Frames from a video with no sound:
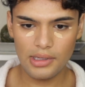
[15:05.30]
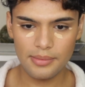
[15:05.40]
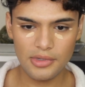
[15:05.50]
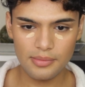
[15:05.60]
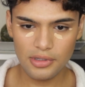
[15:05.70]

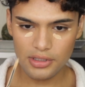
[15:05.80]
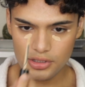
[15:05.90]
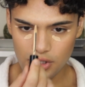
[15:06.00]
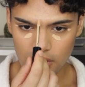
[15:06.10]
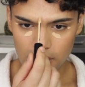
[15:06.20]
I'm gonna put a
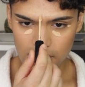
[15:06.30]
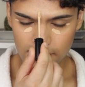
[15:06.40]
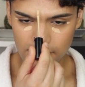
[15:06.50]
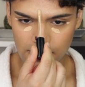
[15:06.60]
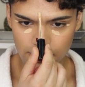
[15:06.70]
dot
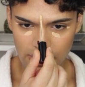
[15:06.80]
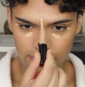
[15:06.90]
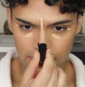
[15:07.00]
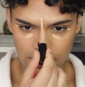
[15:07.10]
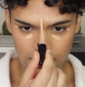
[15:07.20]
of the
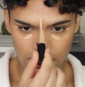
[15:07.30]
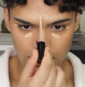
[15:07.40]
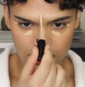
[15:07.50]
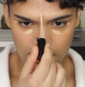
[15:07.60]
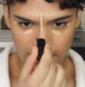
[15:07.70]
bright one
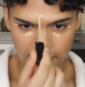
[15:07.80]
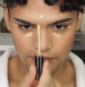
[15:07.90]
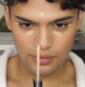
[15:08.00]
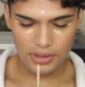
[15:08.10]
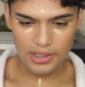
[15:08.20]
on my
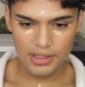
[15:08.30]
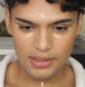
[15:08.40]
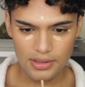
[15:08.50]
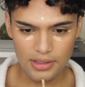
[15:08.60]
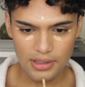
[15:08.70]

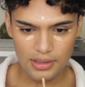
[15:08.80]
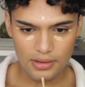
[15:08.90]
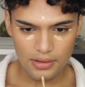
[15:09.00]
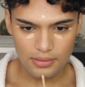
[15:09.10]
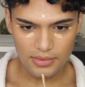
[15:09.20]
forehead
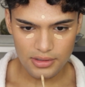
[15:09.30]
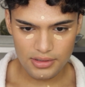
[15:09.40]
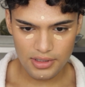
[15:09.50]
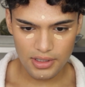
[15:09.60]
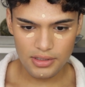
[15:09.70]
and on my
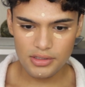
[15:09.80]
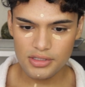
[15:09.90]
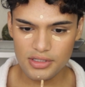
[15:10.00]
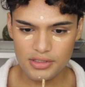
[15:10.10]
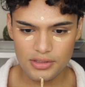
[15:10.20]
chin,
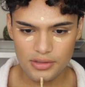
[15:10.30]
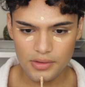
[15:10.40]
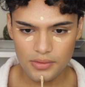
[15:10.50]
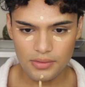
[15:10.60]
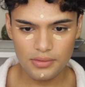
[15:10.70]
just
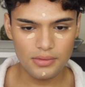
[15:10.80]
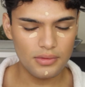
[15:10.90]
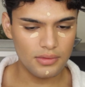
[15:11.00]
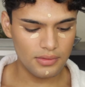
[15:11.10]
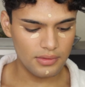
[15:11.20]
so
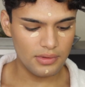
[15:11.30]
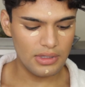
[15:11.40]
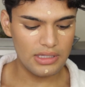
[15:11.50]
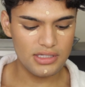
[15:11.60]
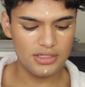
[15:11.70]

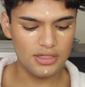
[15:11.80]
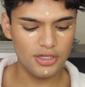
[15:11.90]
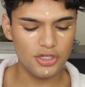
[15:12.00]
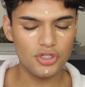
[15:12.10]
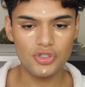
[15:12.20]
it doesn't
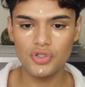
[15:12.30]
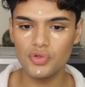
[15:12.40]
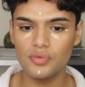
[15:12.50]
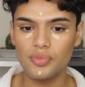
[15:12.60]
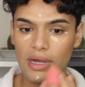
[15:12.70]
look
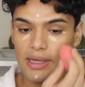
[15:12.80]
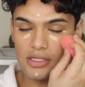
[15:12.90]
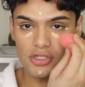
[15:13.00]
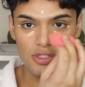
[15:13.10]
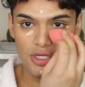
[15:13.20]
too
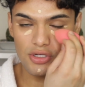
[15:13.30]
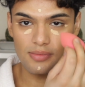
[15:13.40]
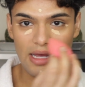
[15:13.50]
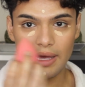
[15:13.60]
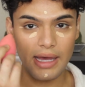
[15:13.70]
bright just under
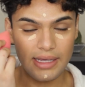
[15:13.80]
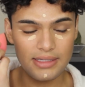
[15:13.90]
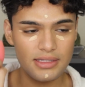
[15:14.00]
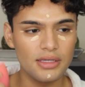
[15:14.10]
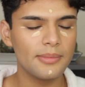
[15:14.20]
my
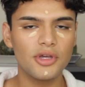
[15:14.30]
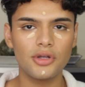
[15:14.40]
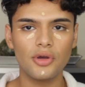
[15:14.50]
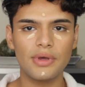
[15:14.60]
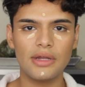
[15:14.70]
eyes. I'm
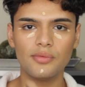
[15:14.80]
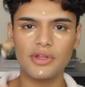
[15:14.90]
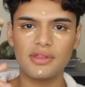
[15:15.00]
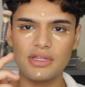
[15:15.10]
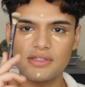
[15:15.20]
gonna go in
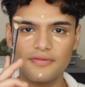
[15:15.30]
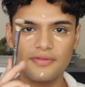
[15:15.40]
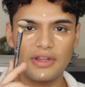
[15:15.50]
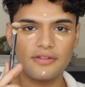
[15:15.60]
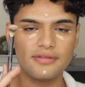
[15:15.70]
with this
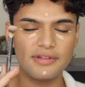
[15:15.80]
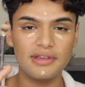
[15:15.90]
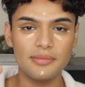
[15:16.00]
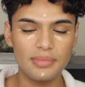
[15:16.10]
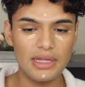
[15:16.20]

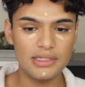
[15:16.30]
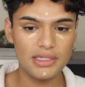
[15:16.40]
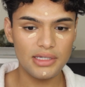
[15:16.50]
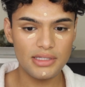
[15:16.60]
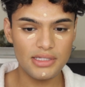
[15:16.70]
fluffy
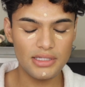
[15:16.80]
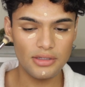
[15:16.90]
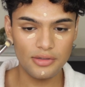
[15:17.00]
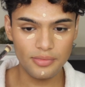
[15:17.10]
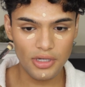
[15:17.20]
blending
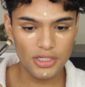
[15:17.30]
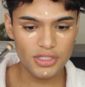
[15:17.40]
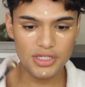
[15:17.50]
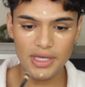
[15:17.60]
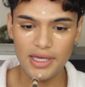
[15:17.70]
concealer
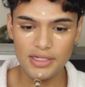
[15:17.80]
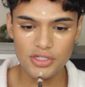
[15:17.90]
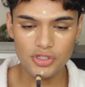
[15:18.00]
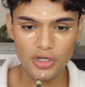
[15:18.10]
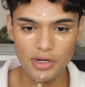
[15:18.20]
brush and
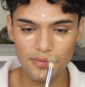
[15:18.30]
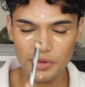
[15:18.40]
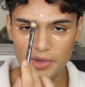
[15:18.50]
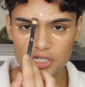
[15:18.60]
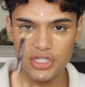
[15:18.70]
start off
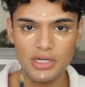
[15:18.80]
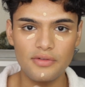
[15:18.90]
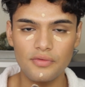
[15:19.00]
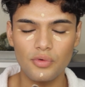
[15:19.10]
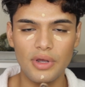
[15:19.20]
with my chin
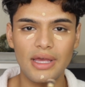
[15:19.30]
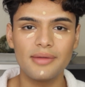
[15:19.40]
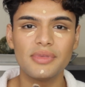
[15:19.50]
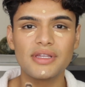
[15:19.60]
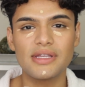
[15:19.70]
and
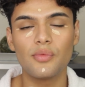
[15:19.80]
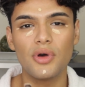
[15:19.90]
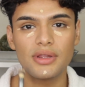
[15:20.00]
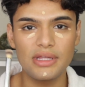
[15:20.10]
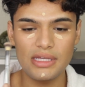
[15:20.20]
forehead because I
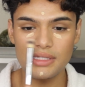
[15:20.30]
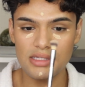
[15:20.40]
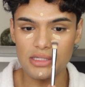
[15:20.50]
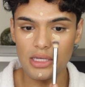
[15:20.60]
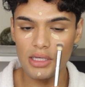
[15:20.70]
want
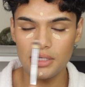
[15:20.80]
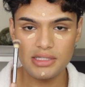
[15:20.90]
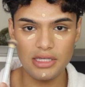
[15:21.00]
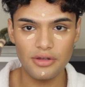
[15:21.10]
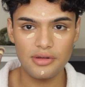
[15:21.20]
this
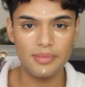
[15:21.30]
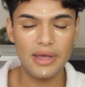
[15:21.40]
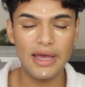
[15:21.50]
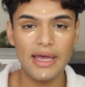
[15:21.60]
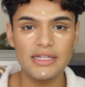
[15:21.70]
concealer on
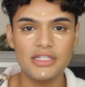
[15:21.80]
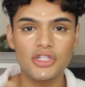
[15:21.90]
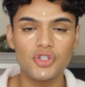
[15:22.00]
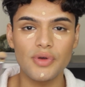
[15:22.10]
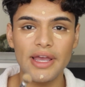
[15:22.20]
my eye
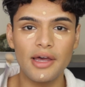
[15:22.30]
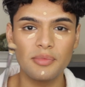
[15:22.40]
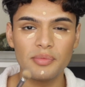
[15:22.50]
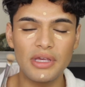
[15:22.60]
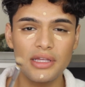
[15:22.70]
to dry
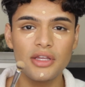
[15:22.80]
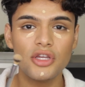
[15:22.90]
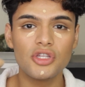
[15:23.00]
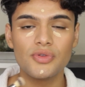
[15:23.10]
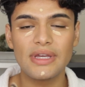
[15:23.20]
up a bit
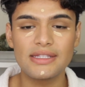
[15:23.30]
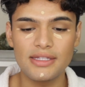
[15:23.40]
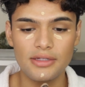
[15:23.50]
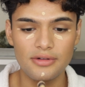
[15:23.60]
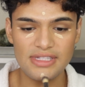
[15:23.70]
so it gets
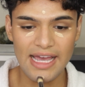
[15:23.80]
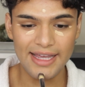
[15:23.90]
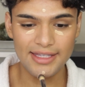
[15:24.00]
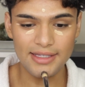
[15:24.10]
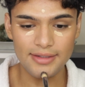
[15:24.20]
a little
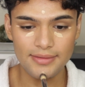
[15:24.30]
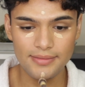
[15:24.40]
tacky.